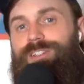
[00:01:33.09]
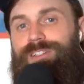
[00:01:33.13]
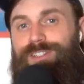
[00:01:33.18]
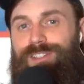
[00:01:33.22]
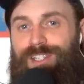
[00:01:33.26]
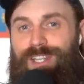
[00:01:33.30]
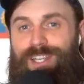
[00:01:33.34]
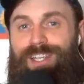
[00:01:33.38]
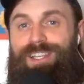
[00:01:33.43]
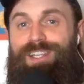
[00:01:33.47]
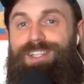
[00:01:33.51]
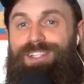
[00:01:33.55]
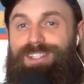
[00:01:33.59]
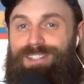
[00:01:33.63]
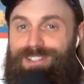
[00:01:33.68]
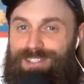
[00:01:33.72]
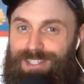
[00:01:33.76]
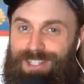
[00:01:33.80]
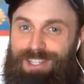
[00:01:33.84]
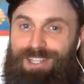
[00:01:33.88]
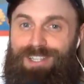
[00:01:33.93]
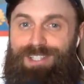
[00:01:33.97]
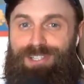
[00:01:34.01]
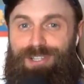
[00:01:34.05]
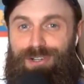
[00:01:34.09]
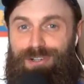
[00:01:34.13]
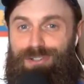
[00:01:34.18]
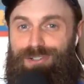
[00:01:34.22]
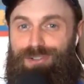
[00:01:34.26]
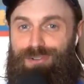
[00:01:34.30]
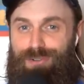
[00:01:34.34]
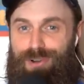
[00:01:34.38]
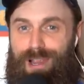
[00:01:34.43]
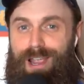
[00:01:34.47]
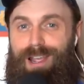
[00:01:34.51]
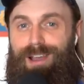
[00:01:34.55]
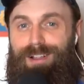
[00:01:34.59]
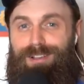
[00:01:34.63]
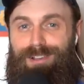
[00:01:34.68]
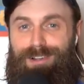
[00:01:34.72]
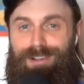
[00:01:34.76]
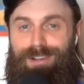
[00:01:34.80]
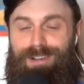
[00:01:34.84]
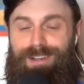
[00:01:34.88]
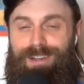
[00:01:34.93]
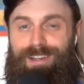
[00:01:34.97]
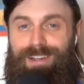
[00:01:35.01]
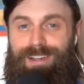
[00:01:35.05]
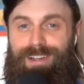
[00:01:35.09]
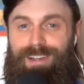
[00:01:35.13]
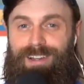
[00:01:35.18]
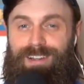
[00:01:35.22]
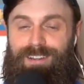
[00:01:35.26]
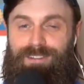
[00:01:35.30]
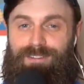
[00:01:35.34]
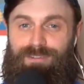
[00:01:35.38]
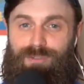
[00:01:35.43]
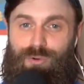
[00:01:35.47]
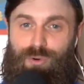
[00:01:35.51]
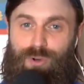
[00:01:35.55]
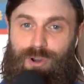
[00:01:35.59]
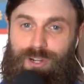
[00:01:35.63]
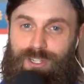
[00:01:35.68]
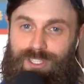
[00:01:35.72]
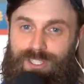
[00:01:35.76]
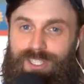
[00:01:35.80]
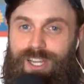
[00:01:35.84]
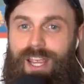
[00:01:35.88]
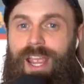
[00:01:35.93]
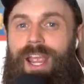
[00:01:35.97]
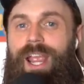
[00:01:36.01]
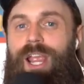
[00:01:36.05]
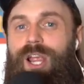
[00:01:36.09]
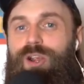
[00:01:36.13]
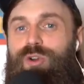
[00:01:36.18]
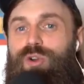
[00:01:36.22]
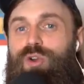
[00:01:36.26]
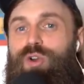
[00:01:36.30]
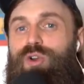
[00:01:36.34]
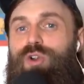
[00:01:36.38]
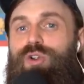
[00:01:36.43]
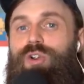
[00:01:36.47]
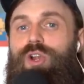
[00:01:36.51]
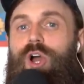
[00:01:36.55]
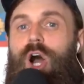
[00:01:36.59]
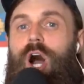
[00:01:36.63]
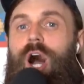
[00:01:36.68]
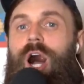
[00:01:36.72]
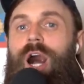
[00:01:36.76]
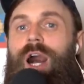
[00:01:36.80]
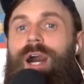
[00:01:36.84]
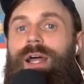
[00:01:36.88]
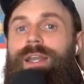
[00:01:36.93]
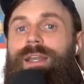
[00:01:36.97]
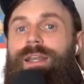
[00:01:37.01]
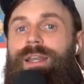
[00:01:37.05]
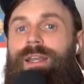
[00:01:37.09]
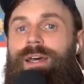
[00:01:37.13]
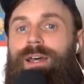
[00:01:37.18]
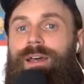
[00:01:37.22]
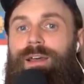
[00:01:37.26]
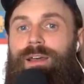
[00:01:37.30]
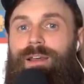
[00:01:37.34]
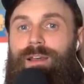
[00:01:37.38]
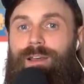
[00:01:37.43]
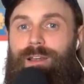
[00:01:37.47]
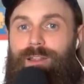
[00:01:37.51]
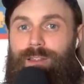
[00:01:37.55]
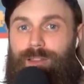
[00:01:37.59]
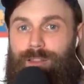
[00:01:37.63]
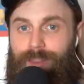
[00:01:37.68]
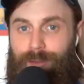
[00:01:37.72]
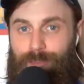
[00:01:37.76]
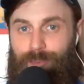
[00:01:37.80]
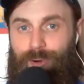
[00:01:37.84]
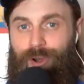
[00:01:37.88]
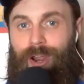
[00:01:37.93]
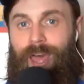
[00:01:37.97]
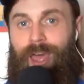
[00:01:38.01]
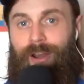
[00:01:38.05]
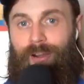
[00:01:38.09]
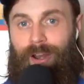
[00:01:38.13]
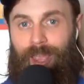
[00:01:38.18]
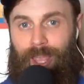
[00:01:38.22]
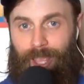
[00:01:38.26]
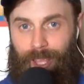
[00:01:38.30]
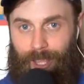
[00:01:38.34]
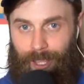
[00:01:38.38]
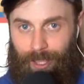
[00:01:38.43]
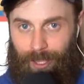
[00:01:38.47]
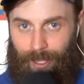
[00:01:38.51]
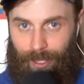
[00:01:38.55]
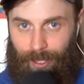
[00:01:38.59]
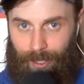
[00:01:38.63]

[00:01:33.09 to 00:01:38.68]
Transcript: teaser trailer for Terror on the Prairie.